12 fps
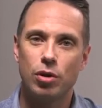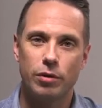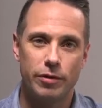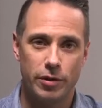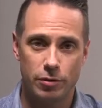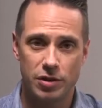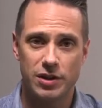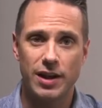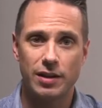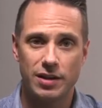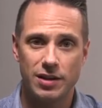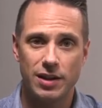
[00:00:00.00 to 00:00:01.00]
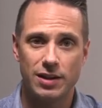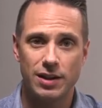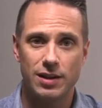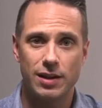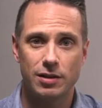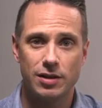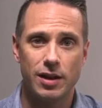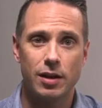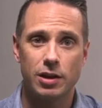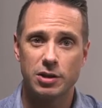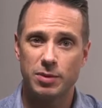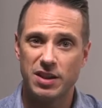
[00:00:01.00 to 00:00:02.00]
over those stylistic details that
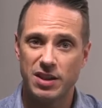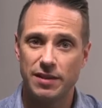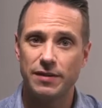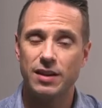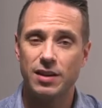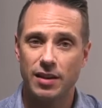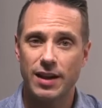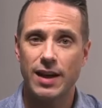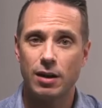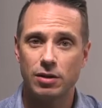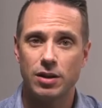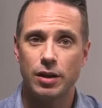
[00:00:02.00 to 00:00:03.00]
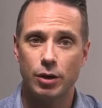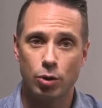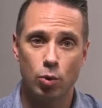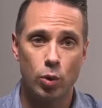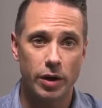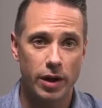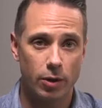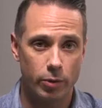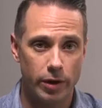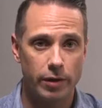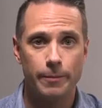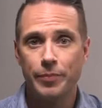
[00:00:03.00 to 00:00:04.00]
are specific to the house that you're working
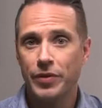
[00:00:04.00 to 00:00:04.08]
with.